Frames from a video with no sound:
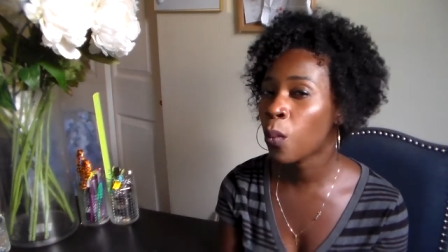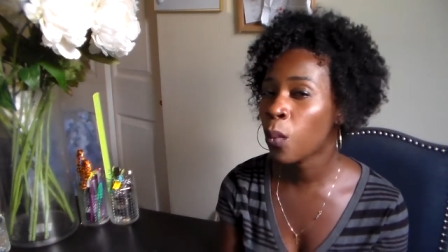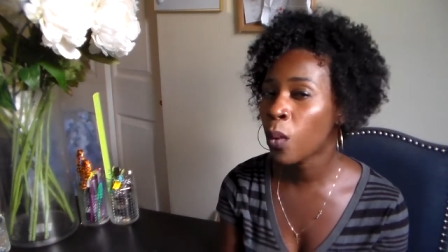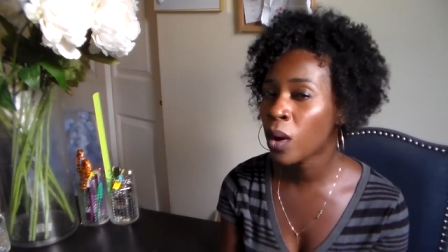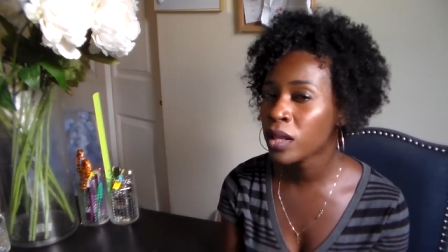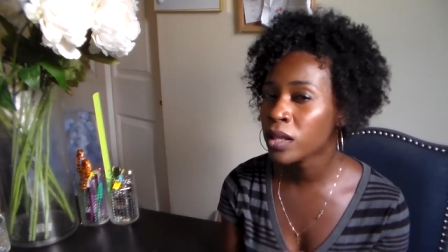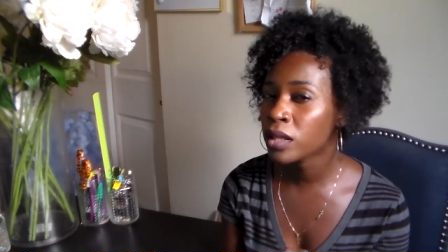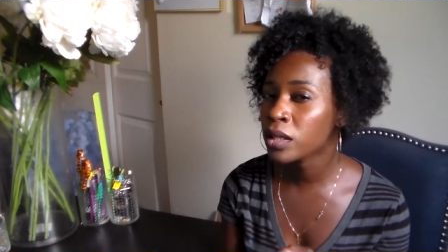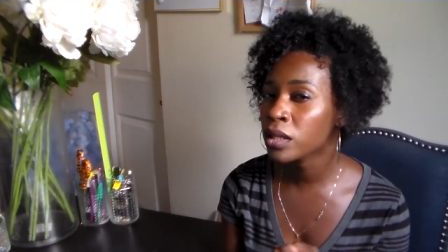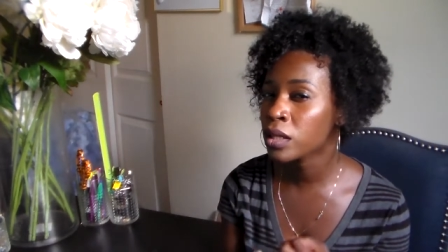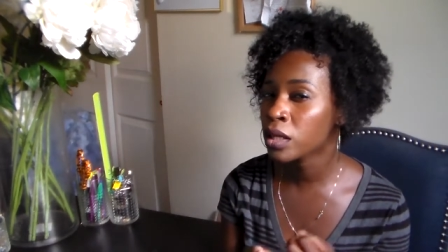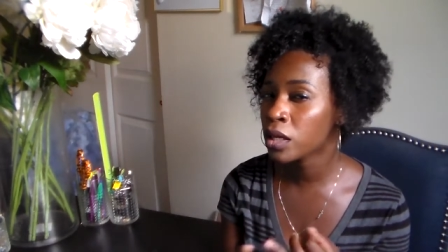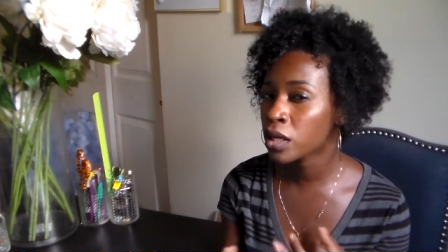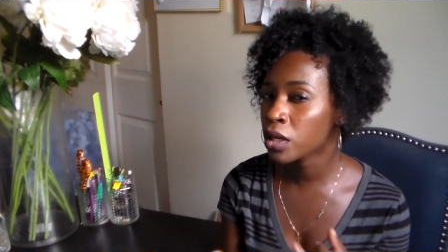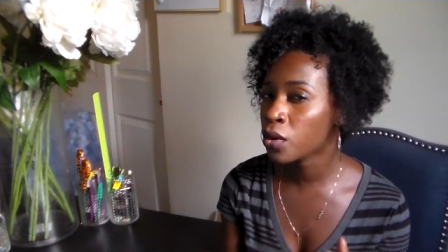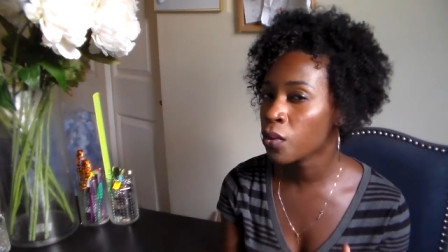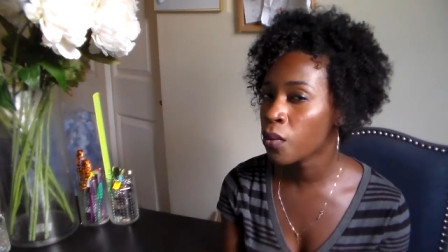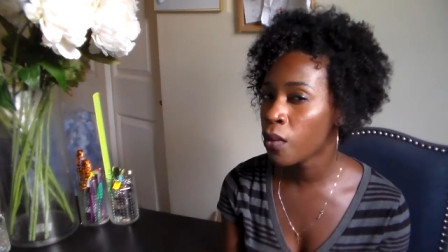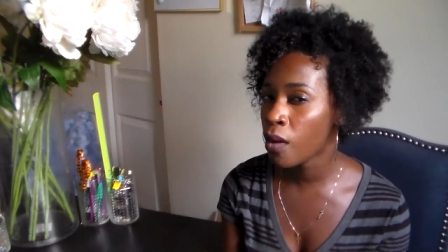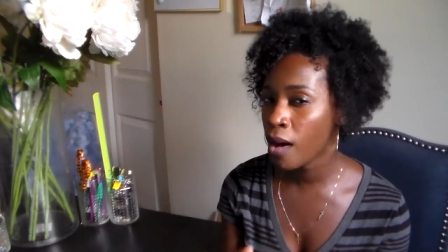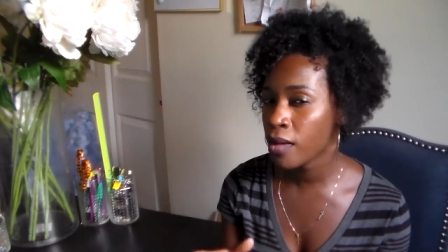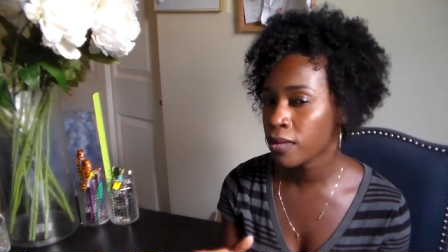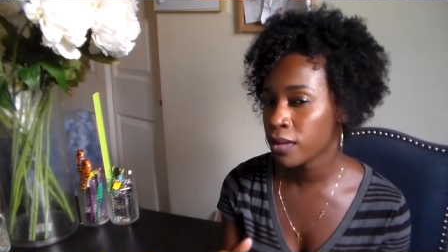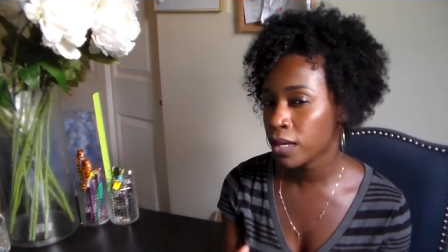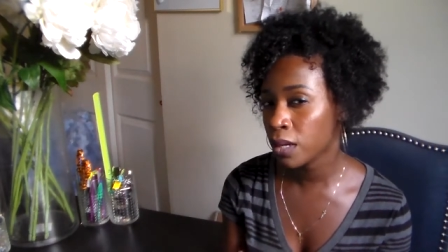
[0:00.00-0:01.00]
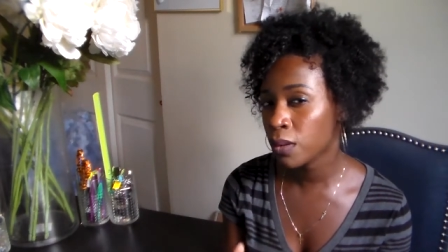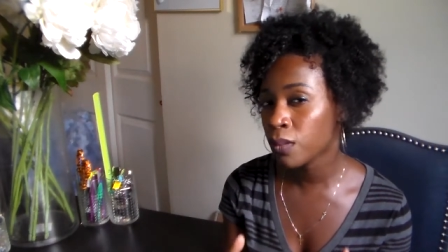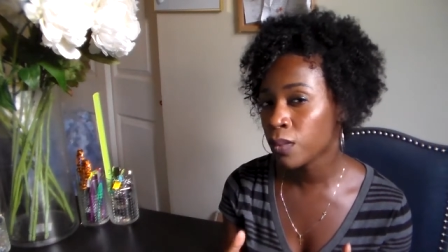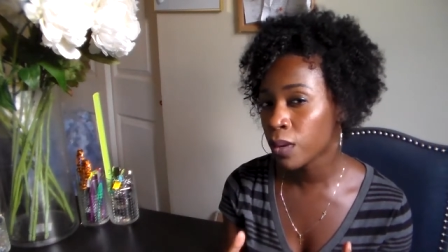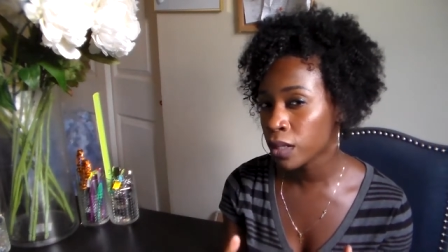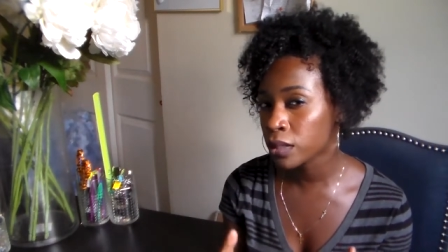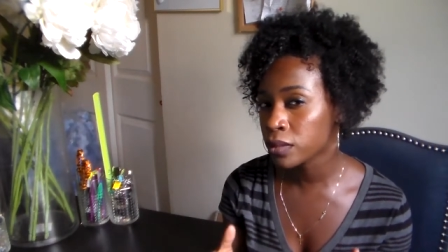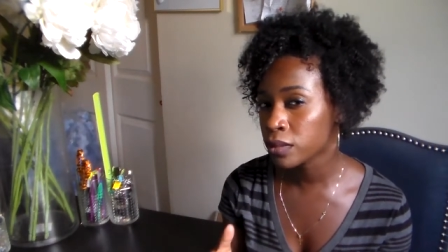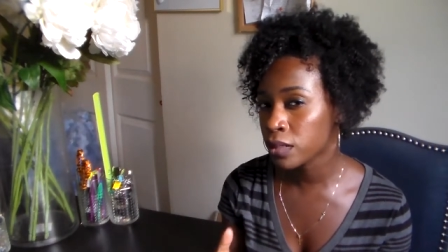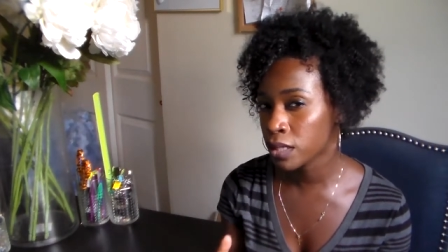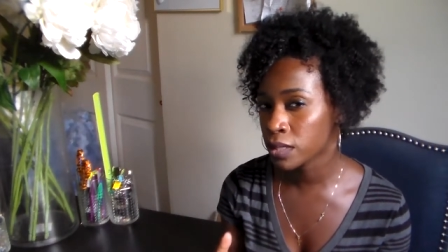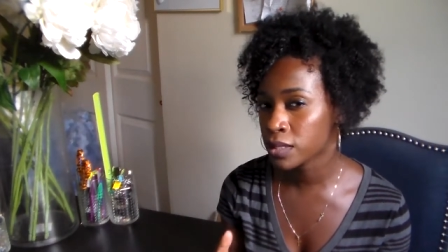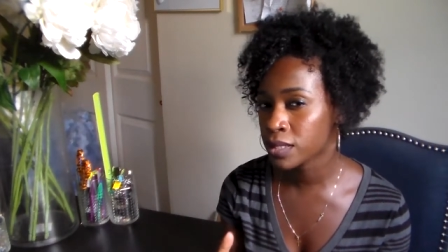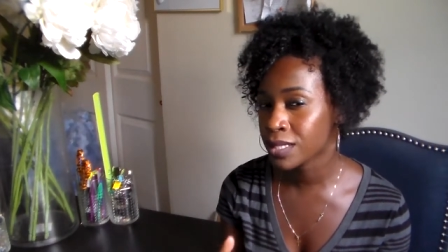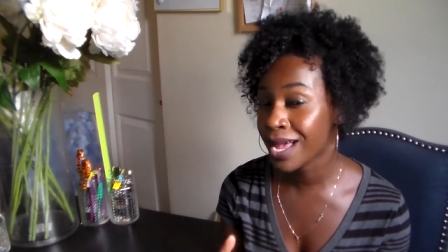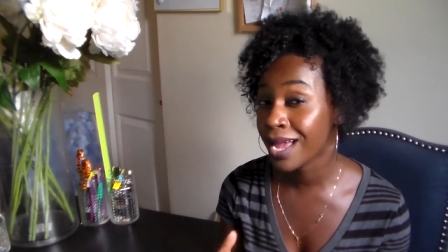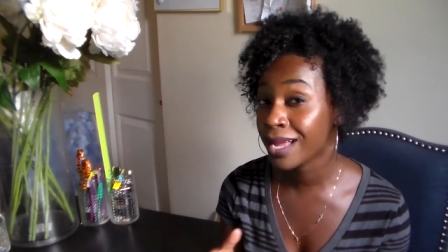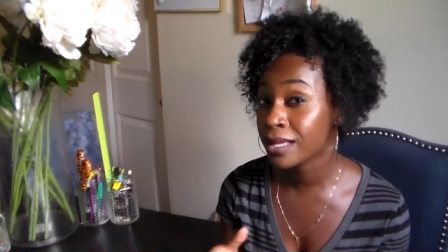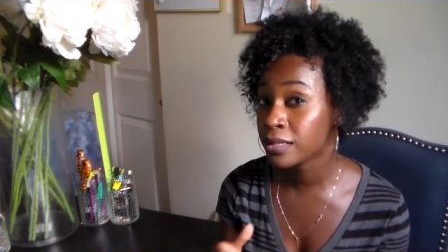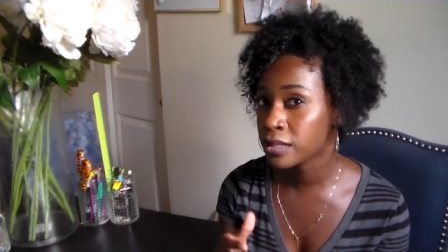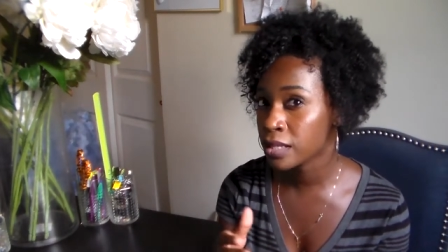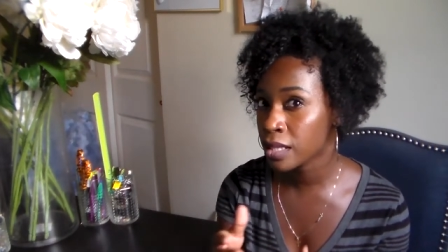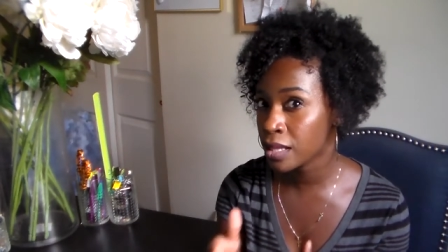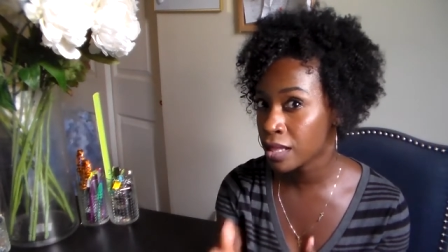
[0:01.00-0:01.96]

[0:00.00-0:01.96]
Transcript: what good quality work looks like